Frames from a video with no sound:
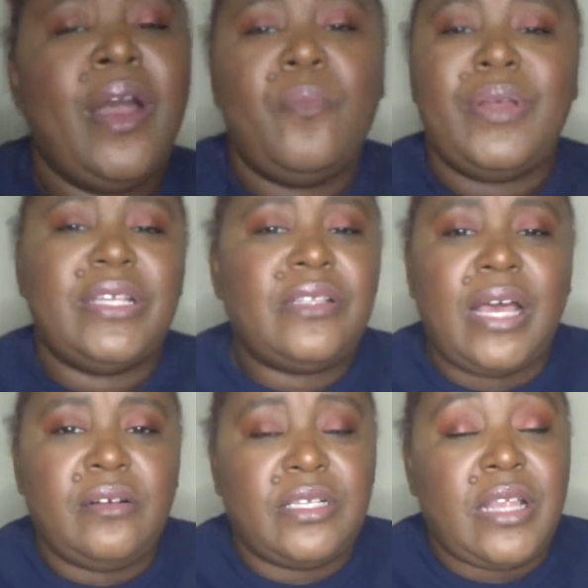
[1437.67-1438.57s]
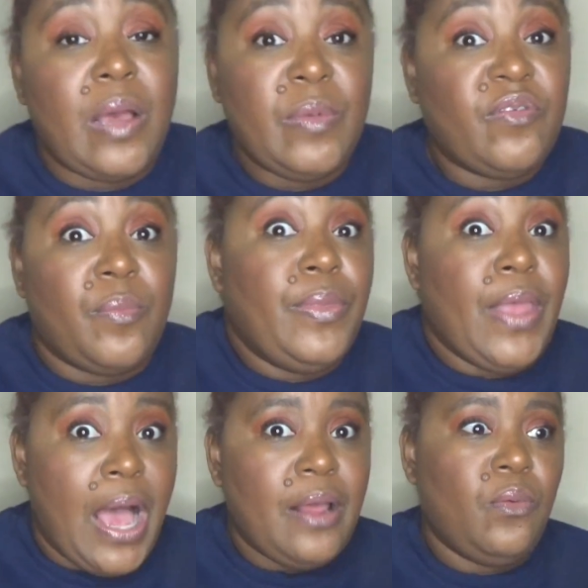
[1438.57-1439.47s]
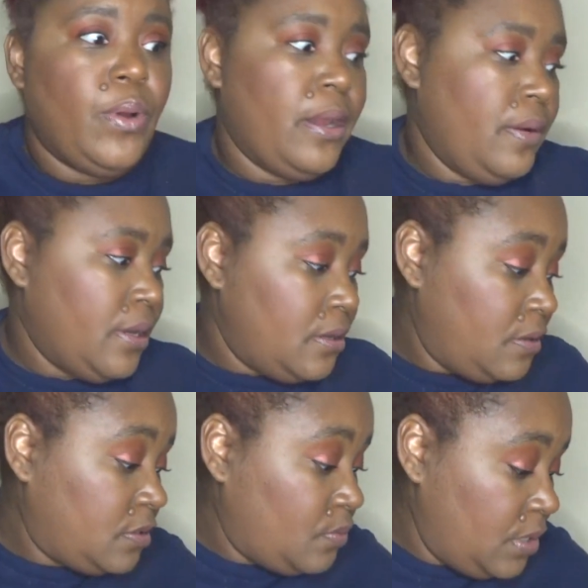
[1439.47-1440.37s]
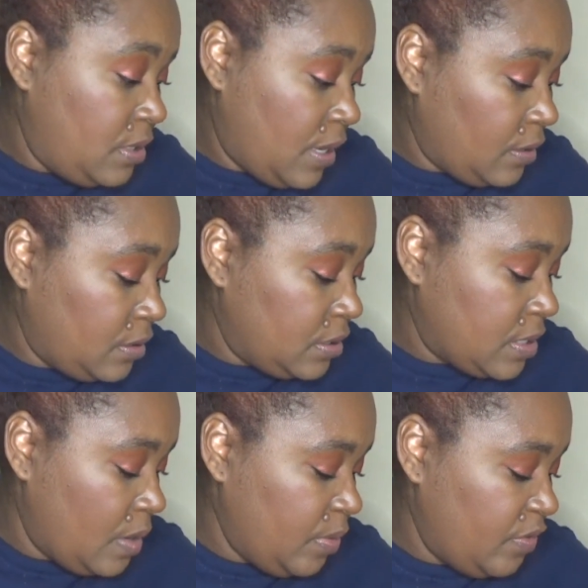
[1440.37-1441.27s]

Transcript: but it's not going to stop me from not wearing it. It's really not going to stop me